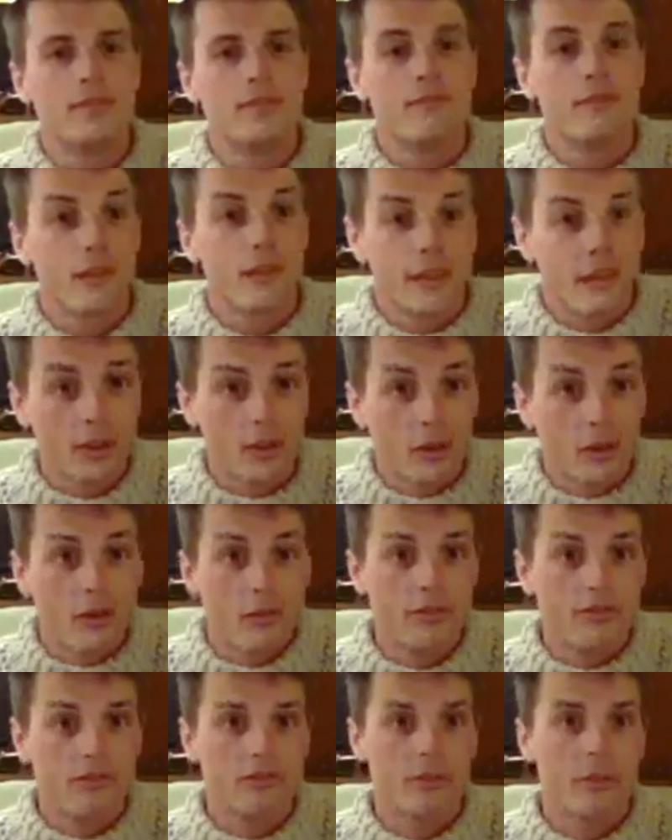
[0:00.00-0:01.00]
feeling
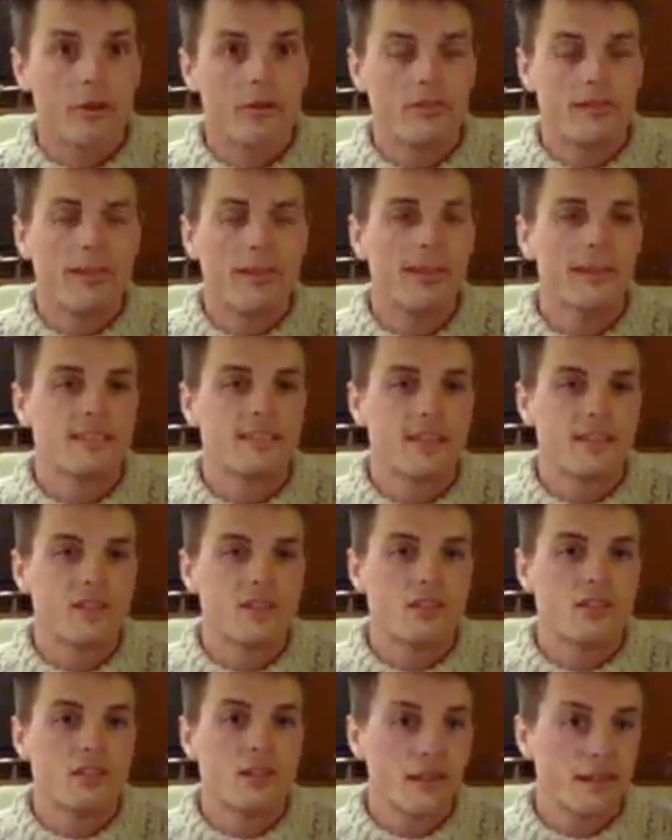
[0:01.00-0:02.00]
good from our
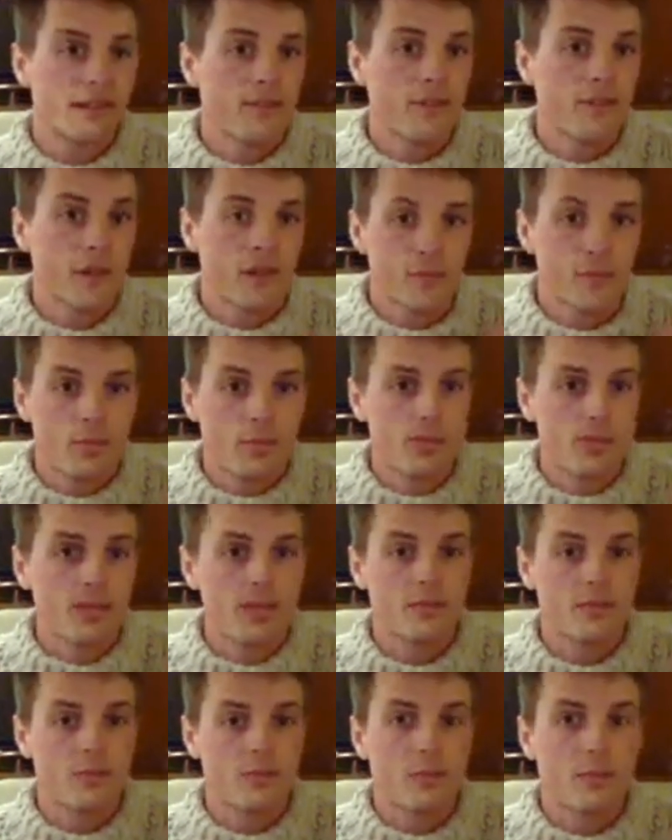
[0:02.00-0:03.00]
relaxation and giving
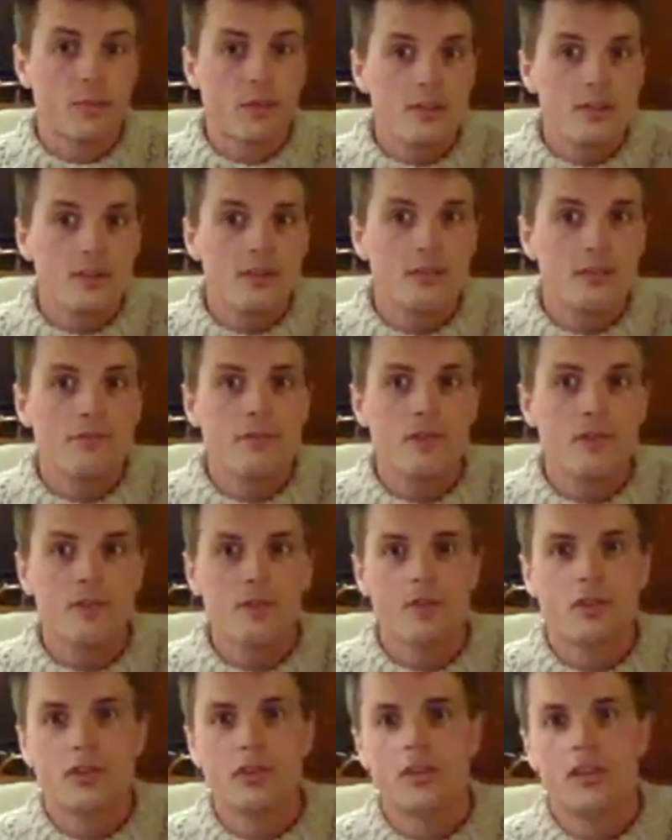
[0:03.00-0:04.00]
ourselves permission to
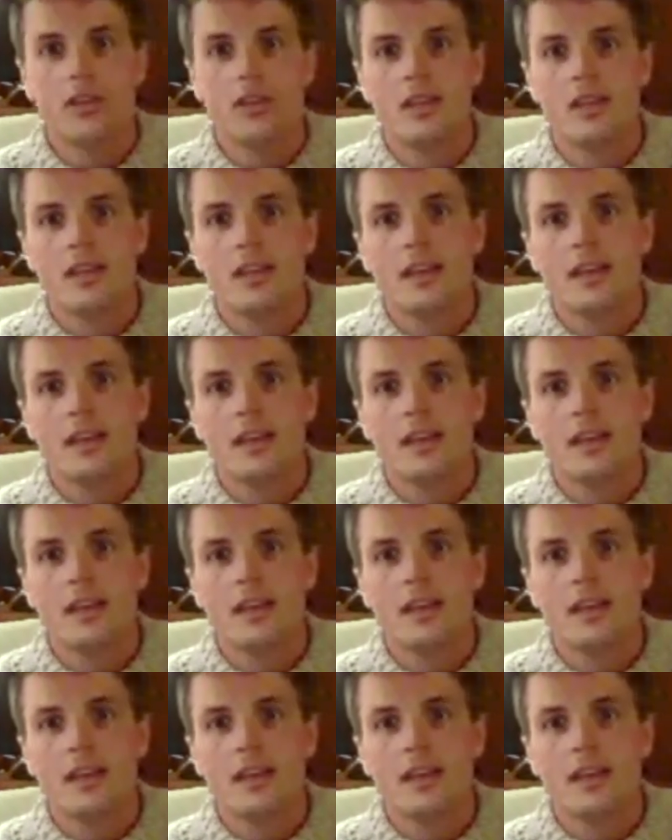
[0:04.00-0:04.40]
feel good.